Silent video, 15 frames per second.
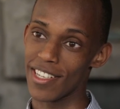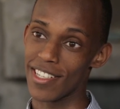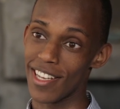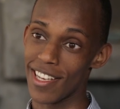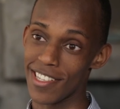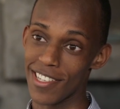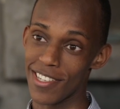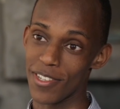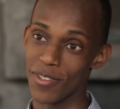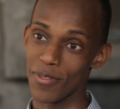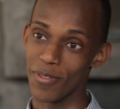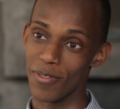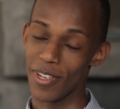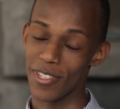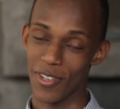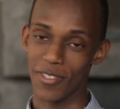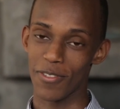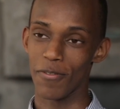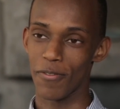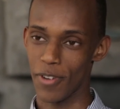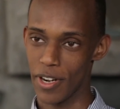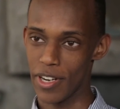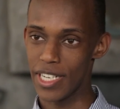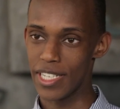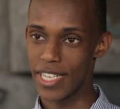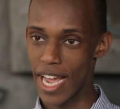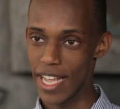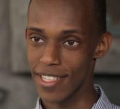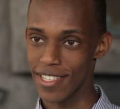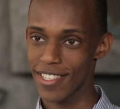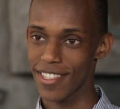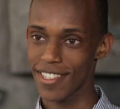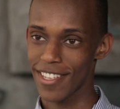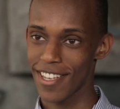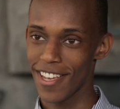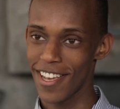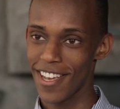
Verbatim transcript: and to listen to it's also very dense